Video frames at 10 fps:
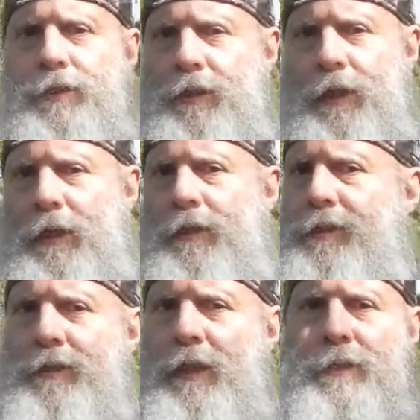the United
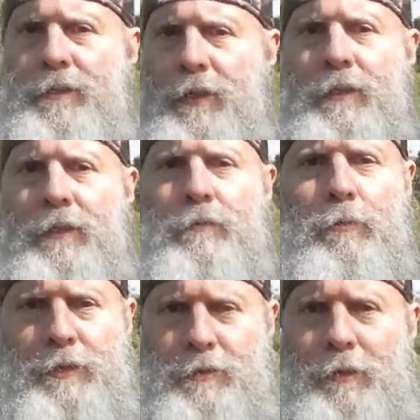States, England,
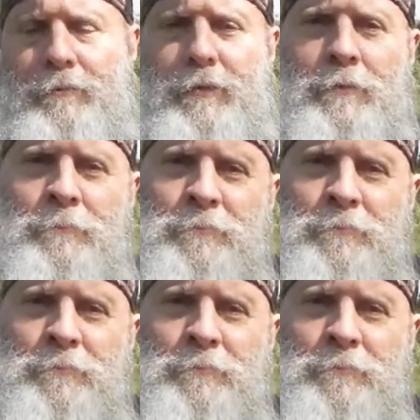whatsoever.